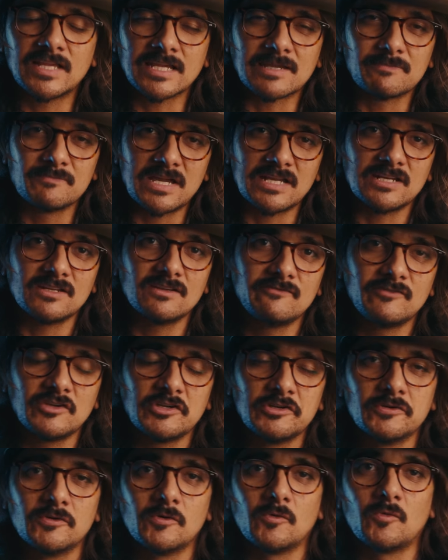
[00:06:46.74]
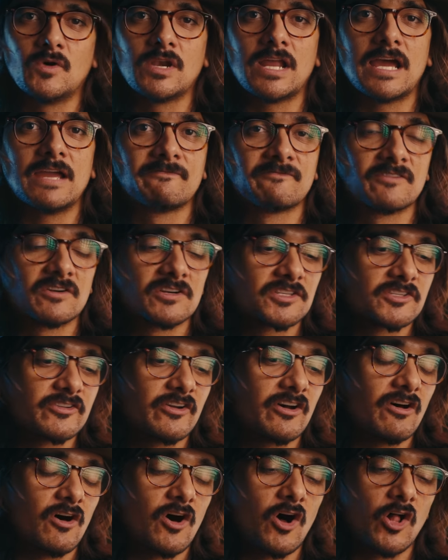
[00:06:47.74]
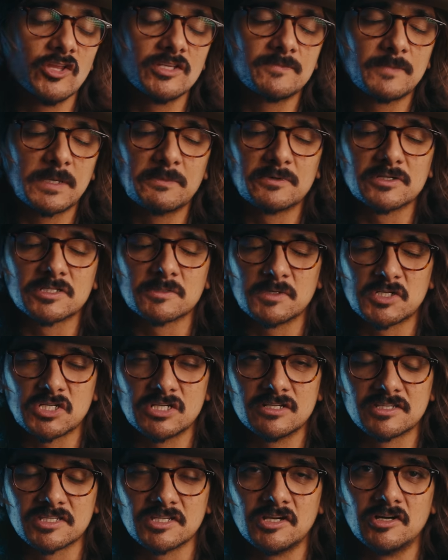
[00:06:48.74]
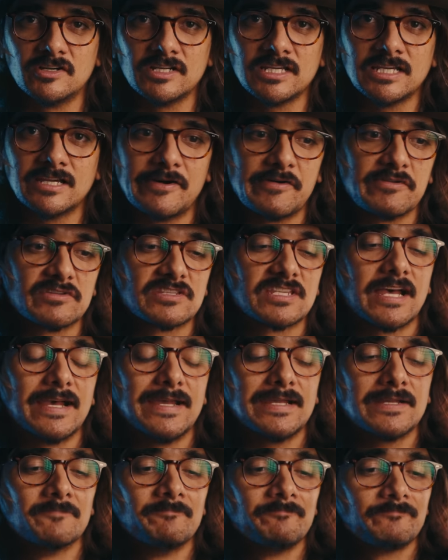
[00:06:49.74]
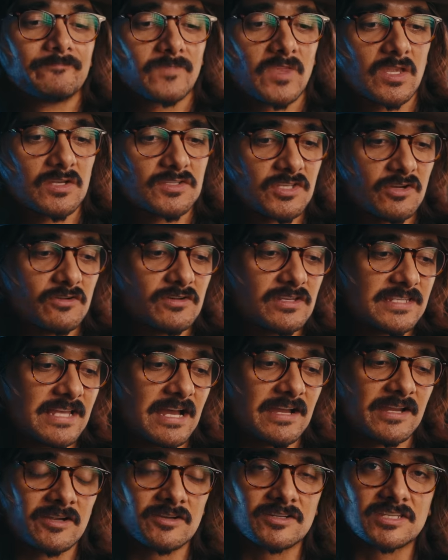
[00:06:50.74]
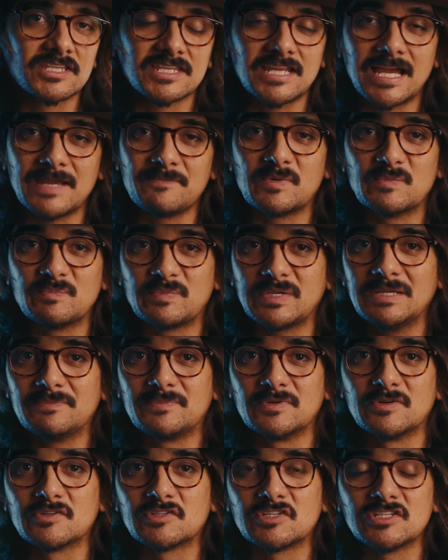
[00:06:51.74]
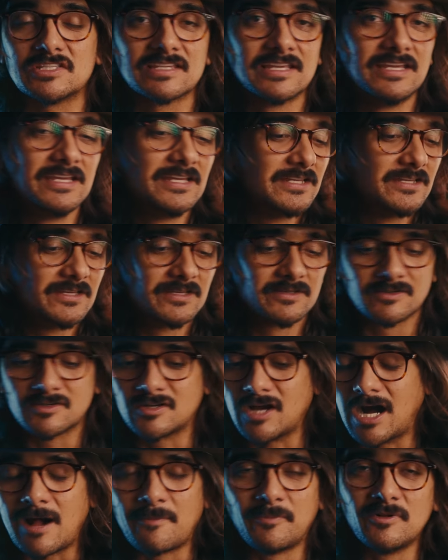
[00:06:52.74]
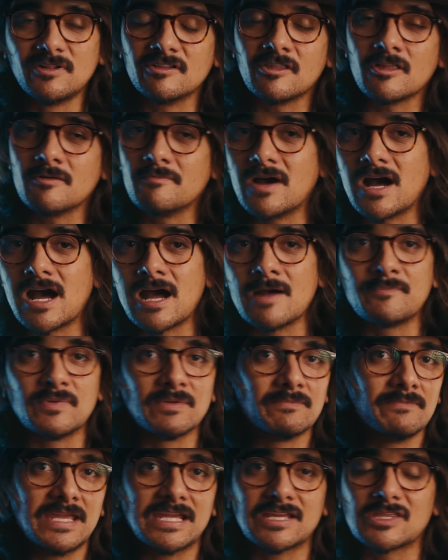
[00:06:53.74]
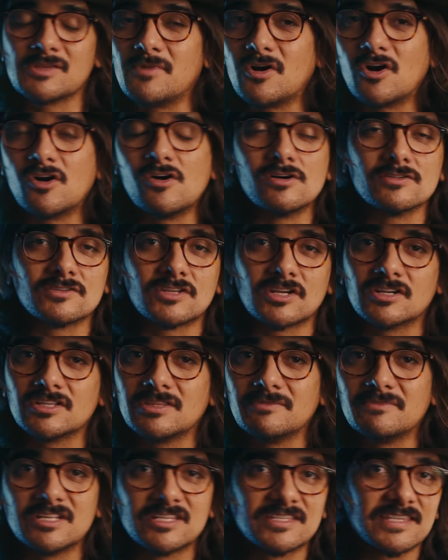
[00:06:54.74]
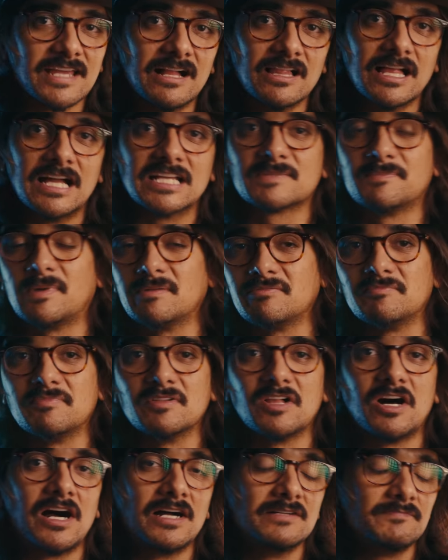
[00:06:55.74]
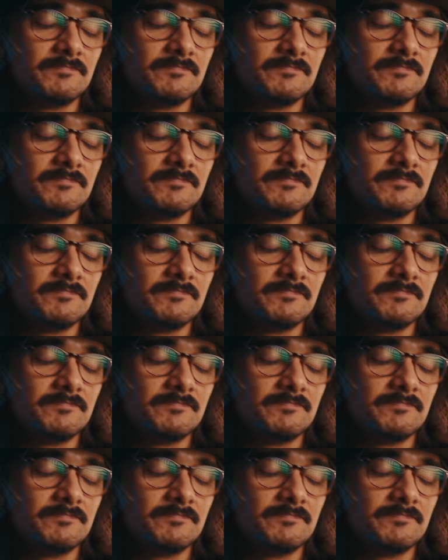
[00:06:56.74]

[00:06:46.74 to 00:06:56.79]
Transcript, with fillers: Like many of you, when I first saw all these people switching to Sony, I was like, Sony's out here sniping people, just gobbling them up and making them all turn them into sellouts, blah, blah, blah.